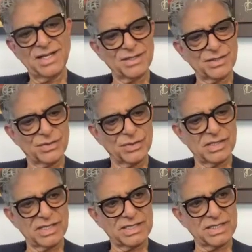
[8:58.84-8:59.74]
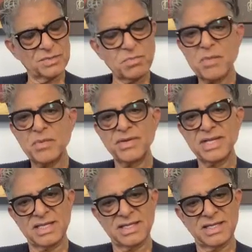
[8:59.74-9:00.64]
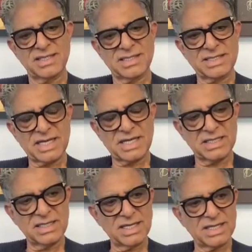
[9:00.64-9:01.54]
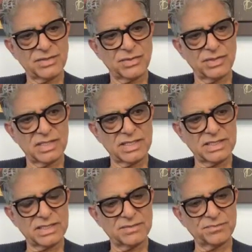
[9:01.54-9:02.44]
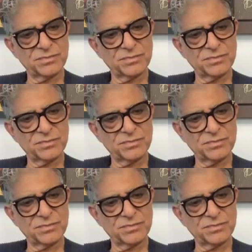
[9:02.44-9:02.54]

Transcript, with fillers: and correlated. Memory is entangled and correlated.